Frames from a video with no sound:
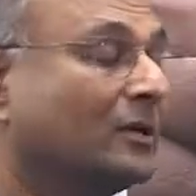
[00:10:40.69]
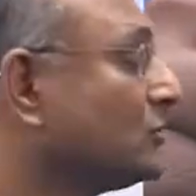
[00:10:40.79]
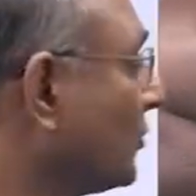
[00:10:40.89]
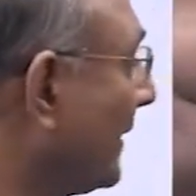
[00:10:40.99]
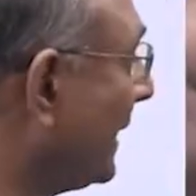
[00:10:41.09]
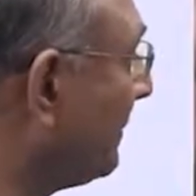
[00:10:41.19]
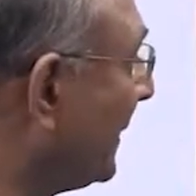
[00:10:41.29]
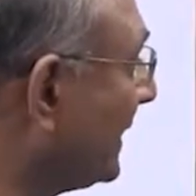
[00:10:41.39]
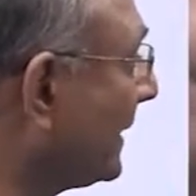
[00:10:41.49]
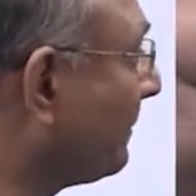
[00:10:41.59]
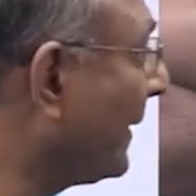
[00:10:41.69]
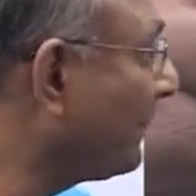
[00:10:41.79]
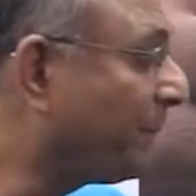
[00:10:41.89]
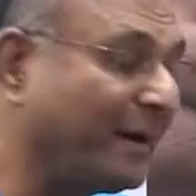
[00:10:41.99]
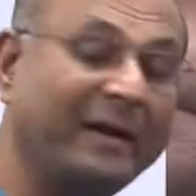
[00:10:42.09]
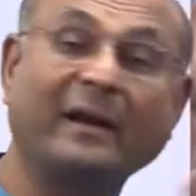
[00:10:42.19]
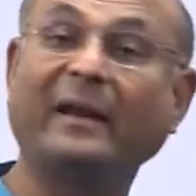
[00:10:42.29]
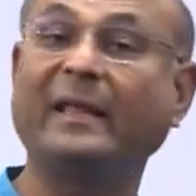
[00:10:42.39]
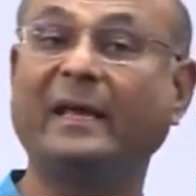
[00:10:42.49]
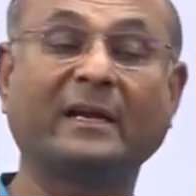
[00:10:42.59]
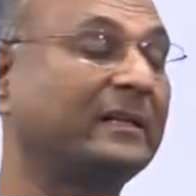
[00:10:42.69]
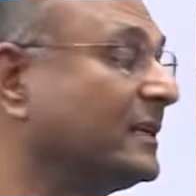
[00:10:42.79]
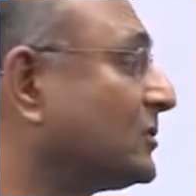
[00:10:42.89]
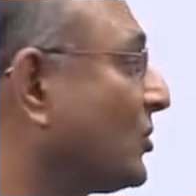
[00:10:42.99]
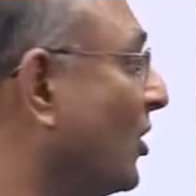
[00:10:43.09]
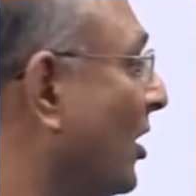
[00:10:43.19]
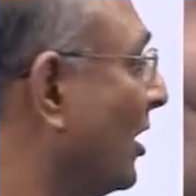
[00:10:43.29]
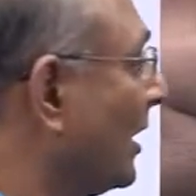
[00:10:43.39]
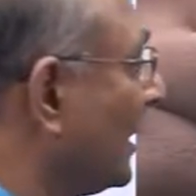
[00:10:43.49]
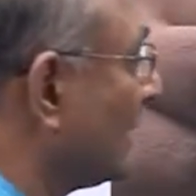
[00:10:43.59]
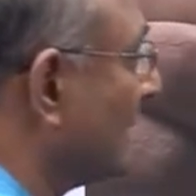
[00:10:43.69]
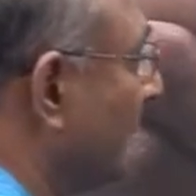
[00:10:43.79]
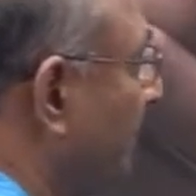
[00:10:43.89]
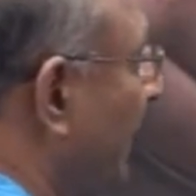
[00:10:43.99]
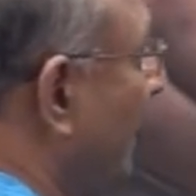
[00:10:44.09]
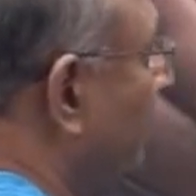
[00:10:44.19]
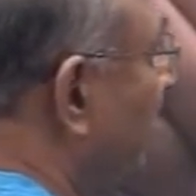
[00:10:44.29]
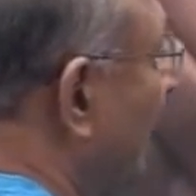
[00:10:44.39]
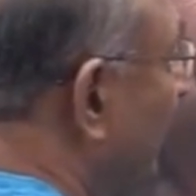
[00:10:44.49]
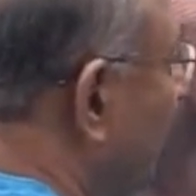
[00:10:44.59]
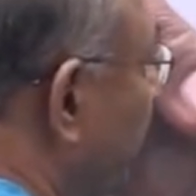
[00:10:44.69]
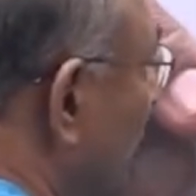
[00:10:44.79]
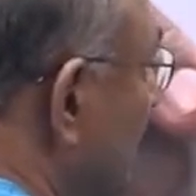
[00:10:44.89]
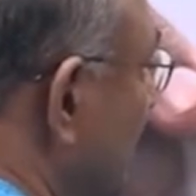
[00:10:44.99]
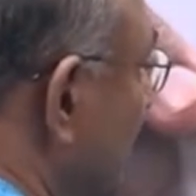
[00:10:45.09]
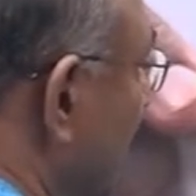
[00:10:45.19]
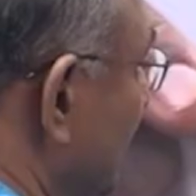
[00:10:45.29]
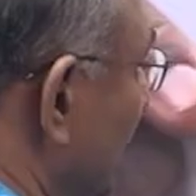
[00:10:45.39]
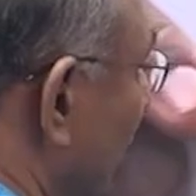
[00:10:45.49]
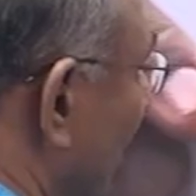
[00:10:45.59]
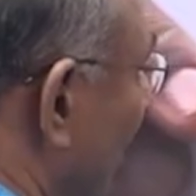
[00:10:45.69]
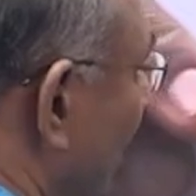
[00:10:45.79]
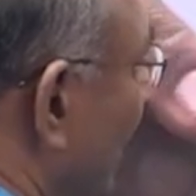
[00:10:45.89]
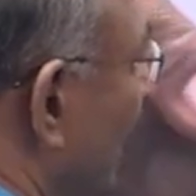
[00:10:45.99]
So when I bring the paper near the straw, the paper pulls the straw.